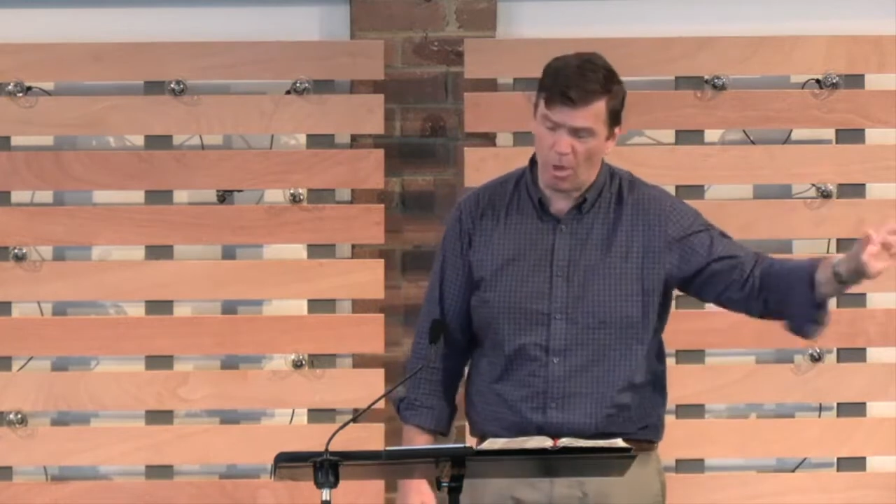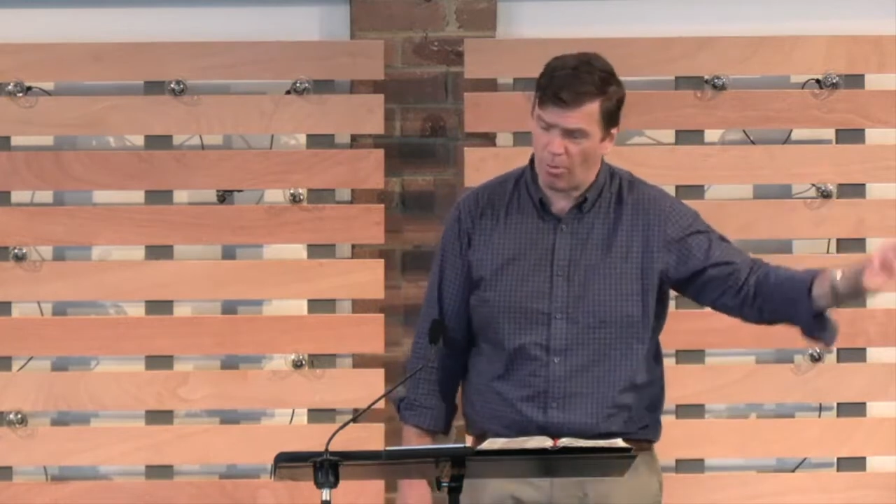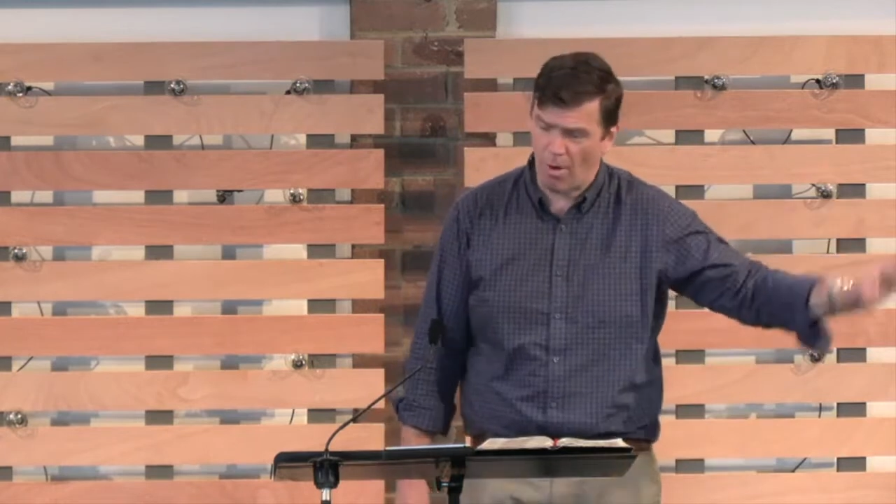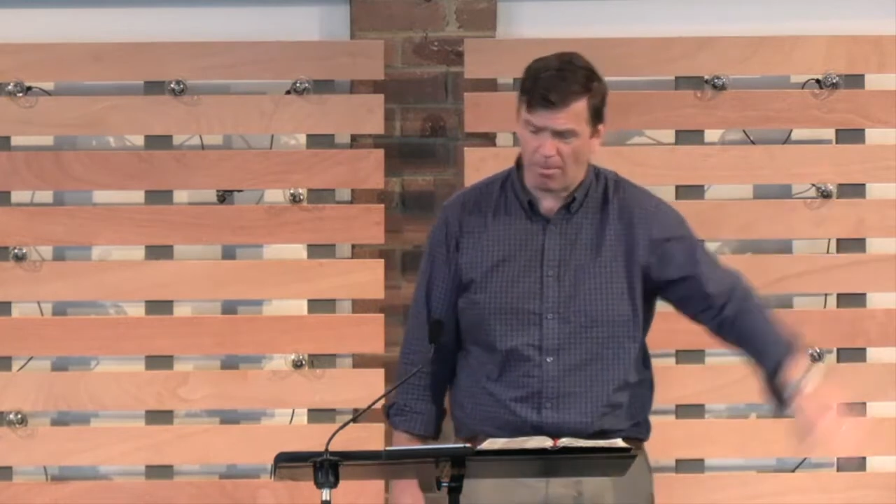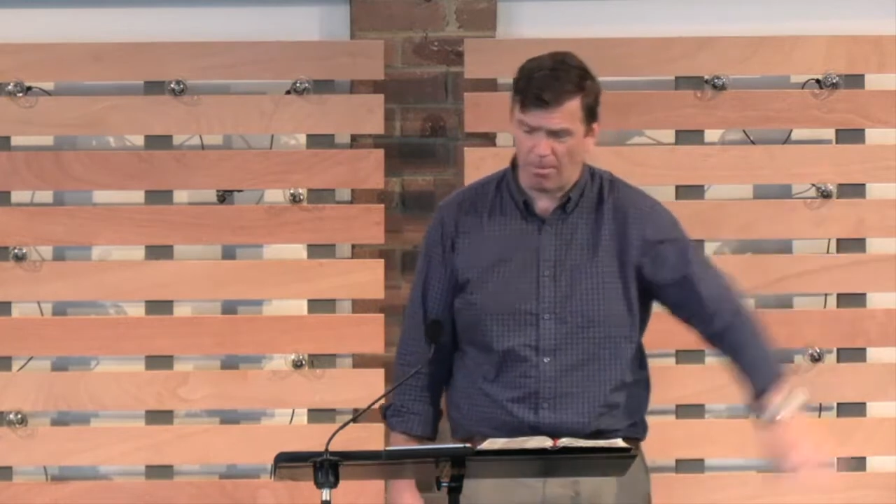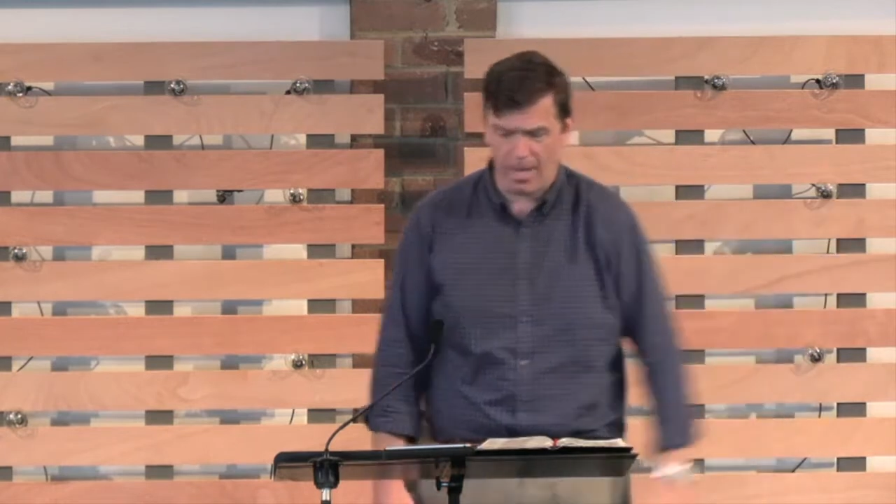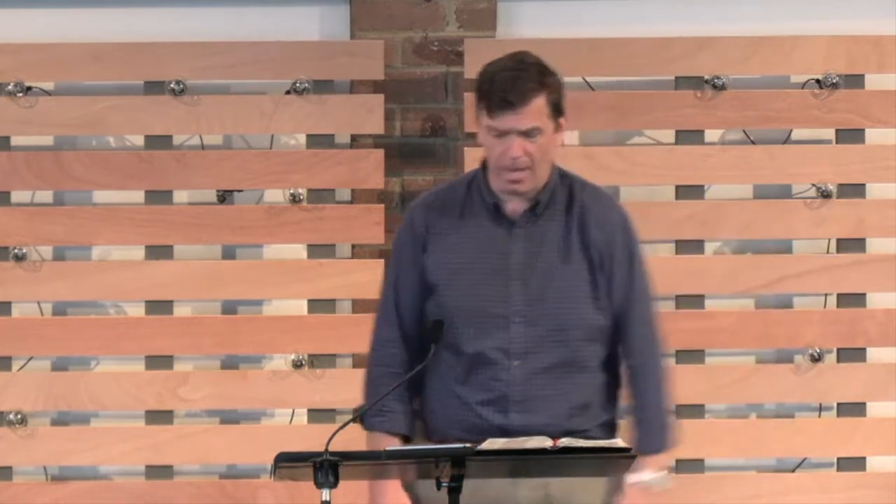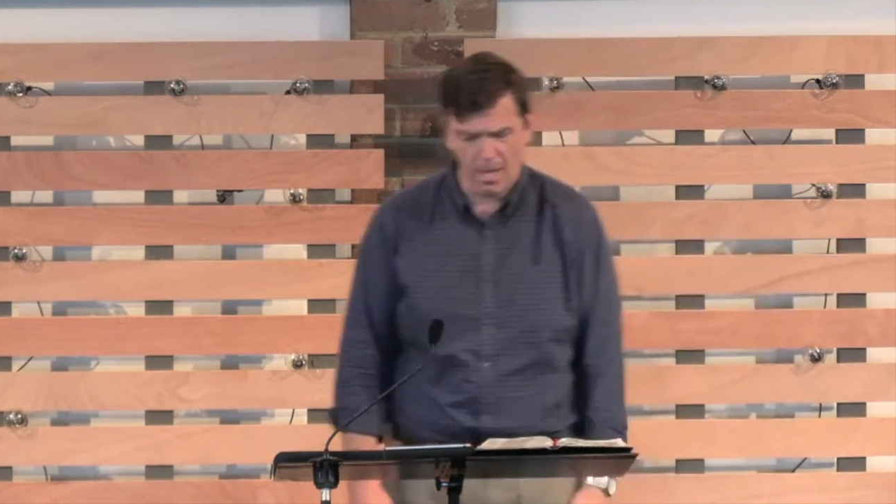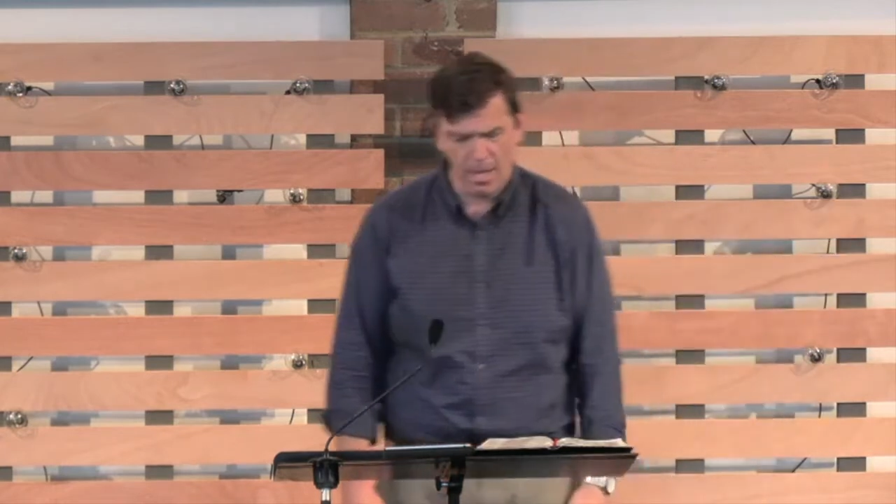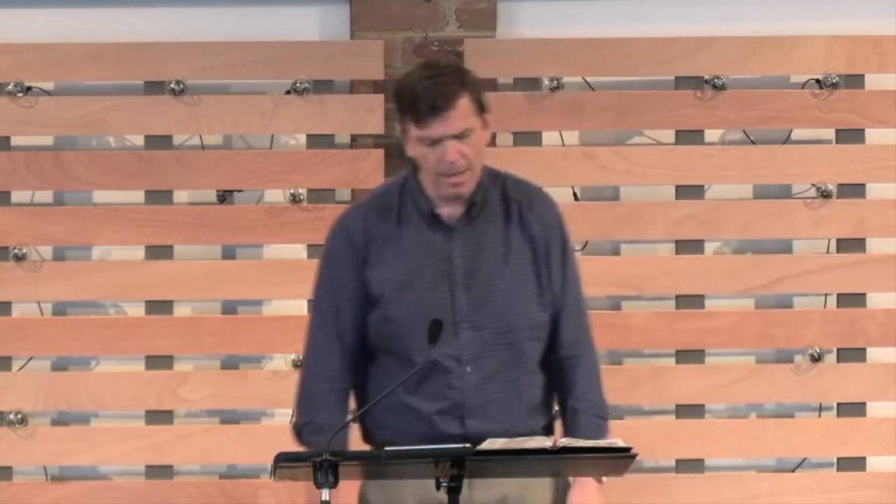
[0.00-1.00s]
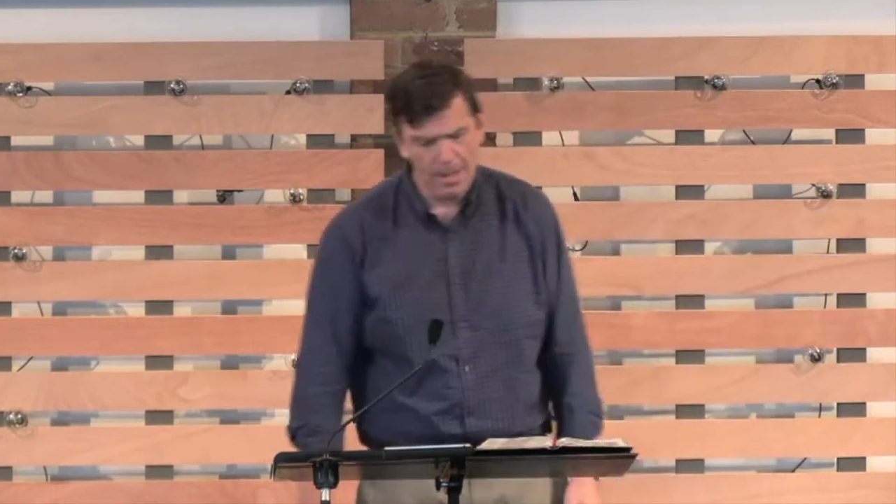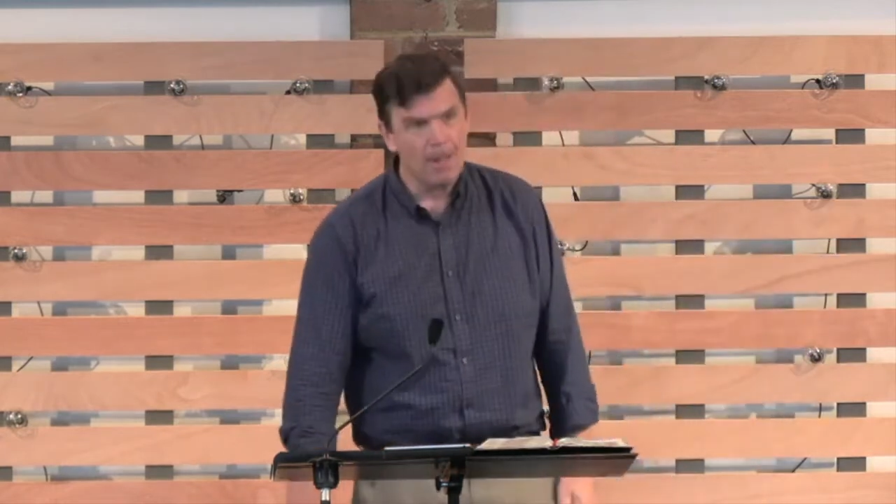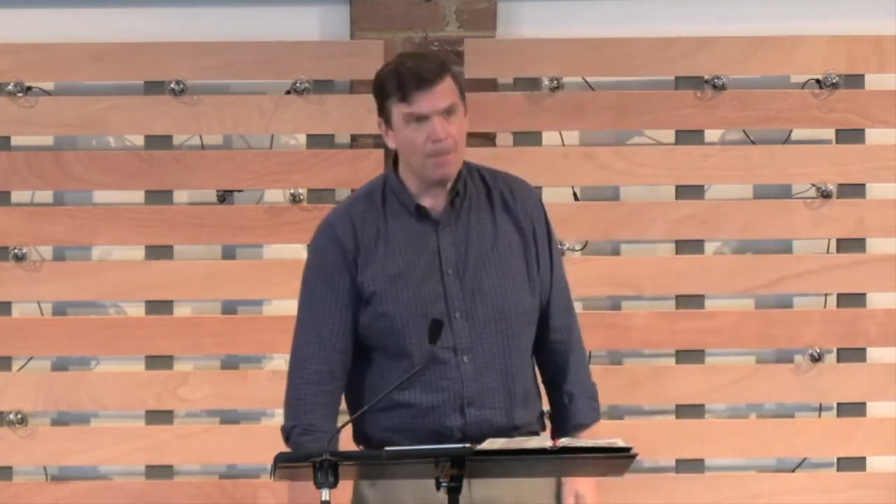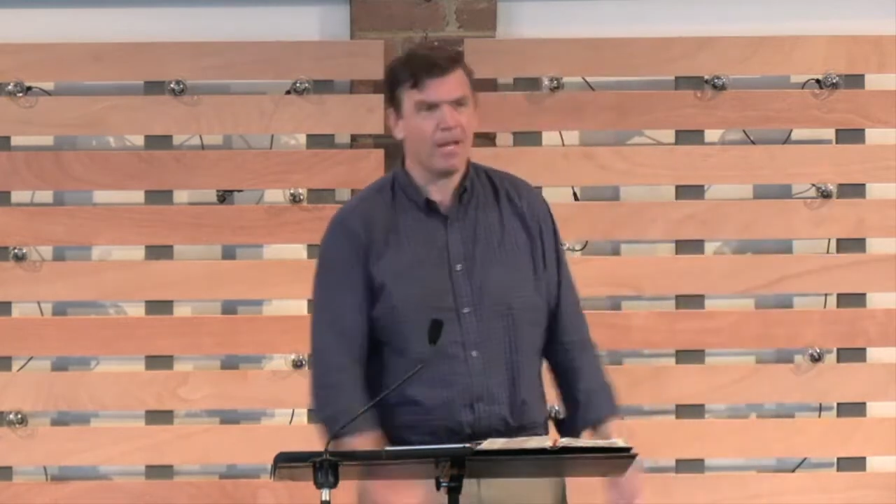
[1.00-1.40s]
probably. But